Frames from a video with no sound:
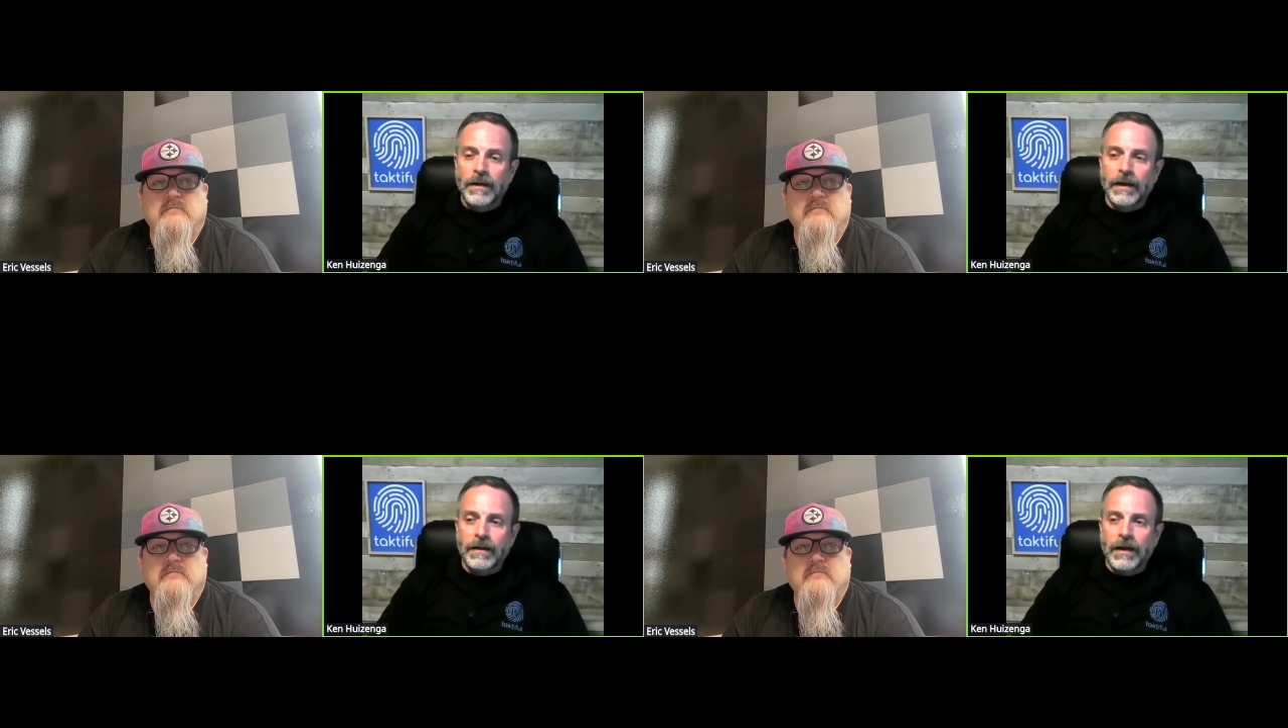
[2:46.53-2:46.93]

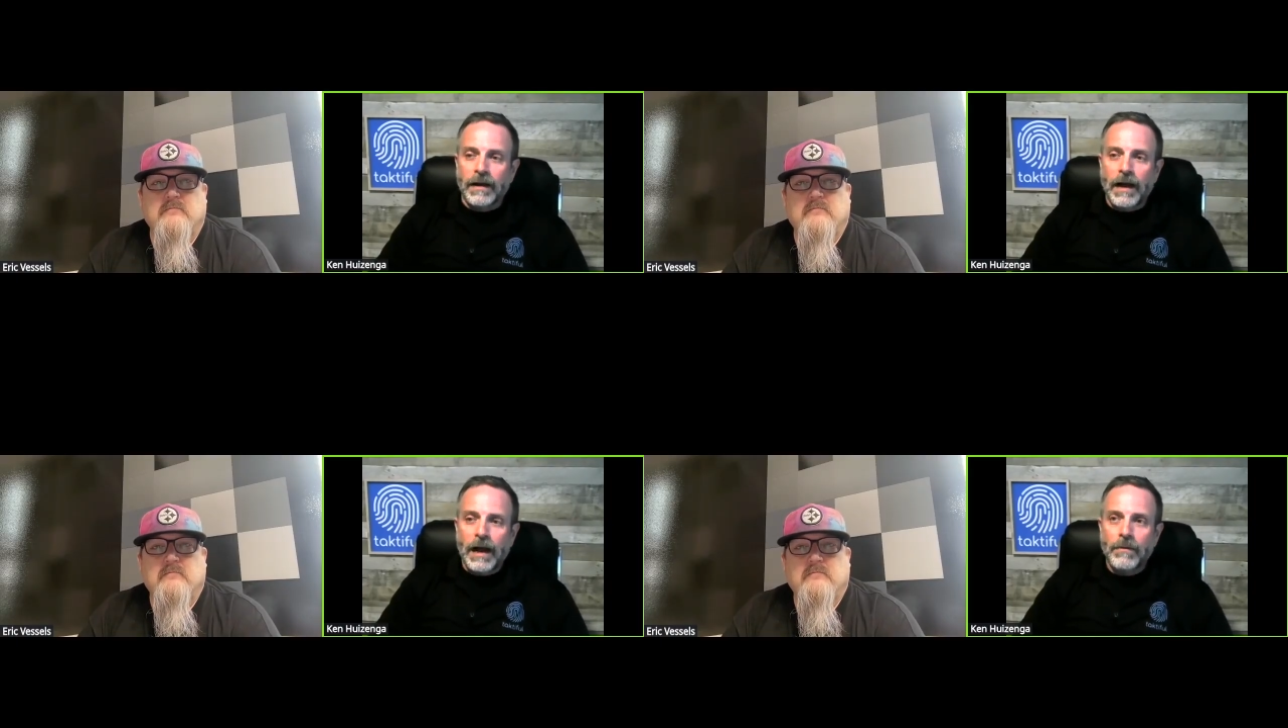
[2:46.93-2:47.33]
And
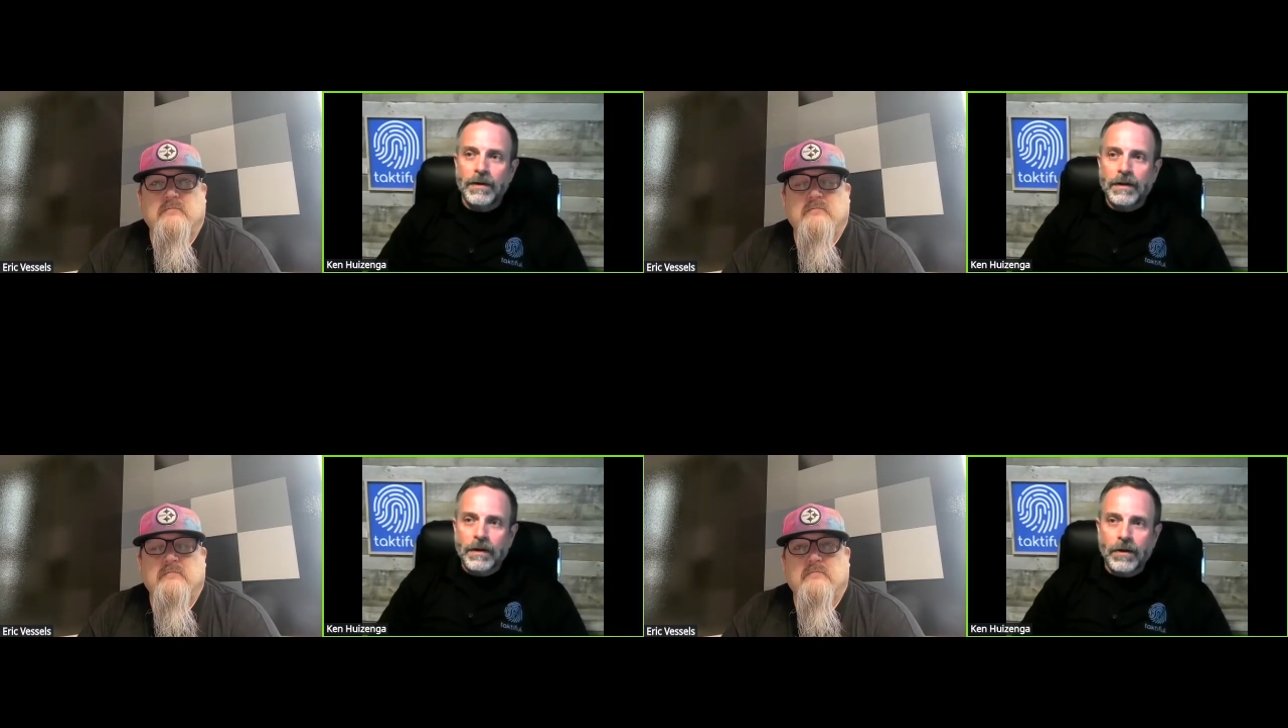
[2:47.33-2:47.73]
I would
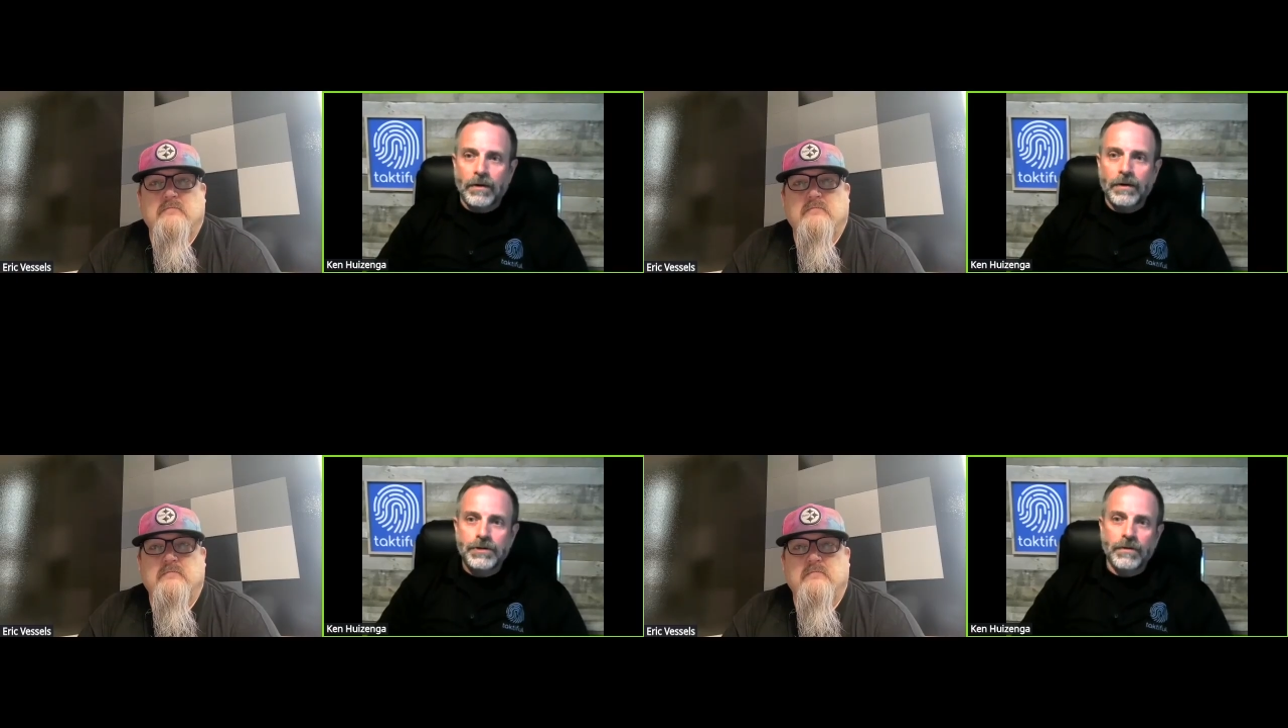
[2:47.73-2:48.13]

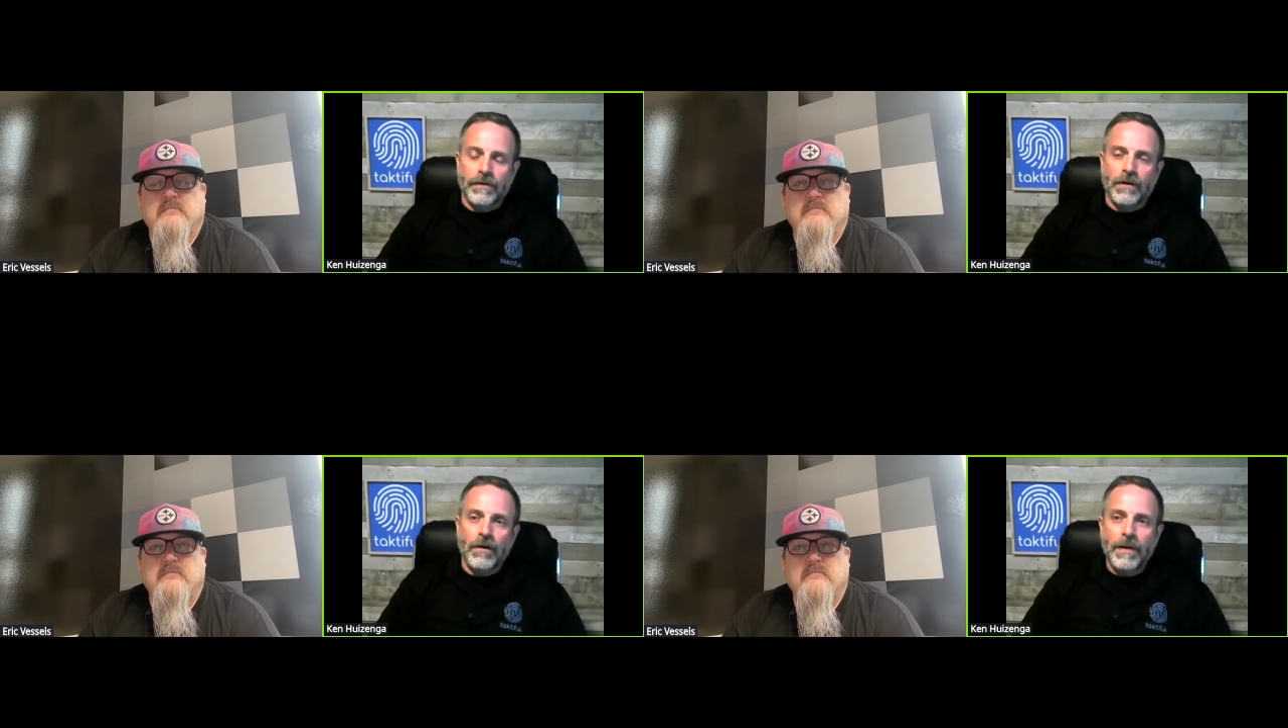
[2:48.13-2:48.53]
encourage you, if
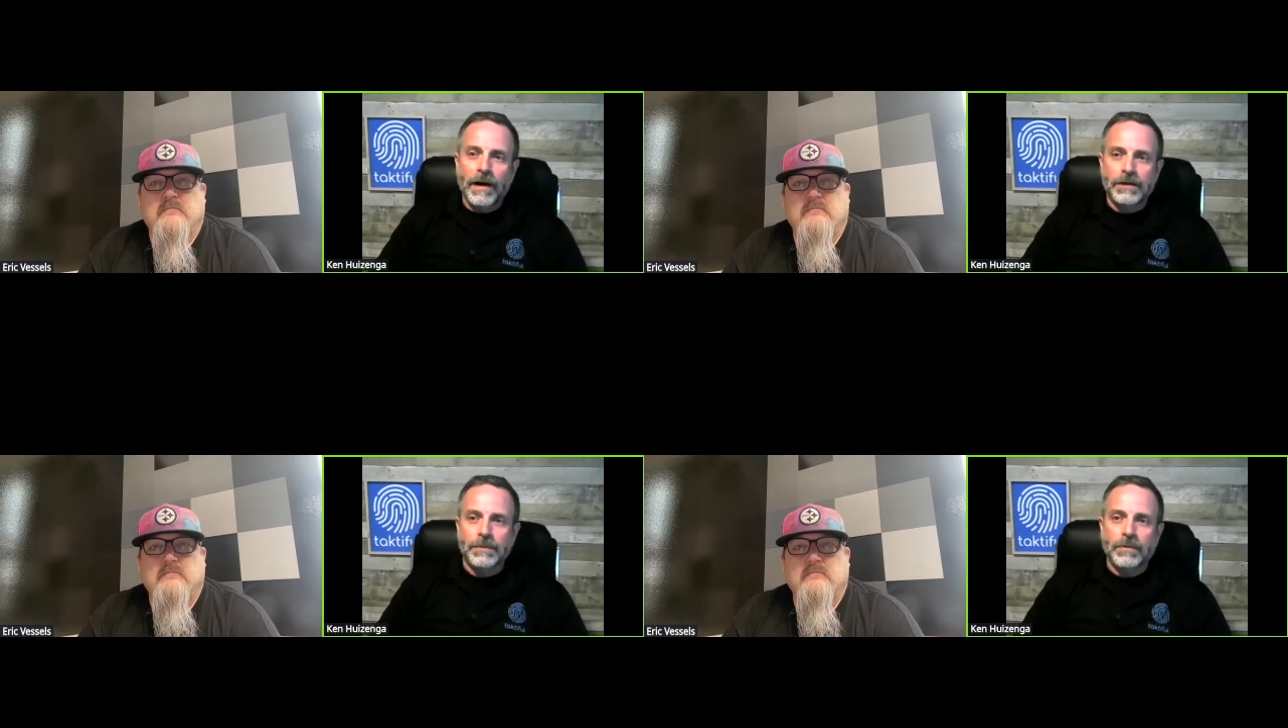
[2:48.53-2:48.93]
at all
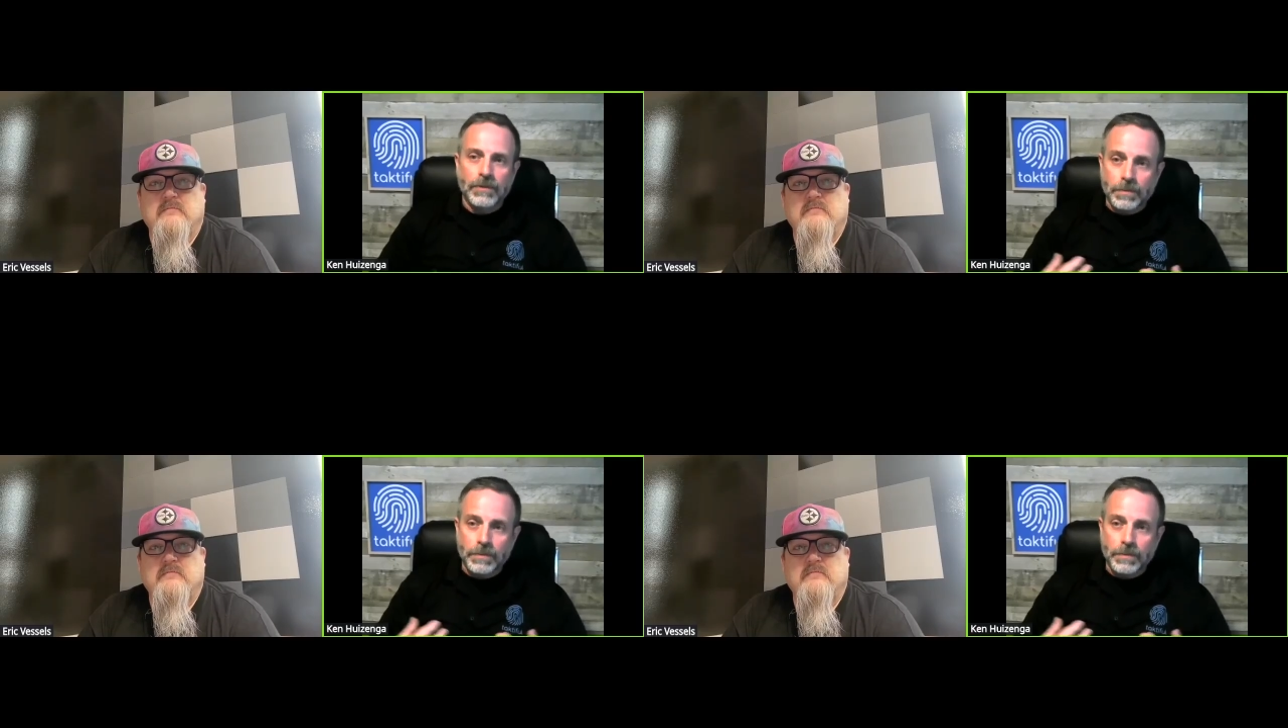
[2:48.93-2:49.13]
possible,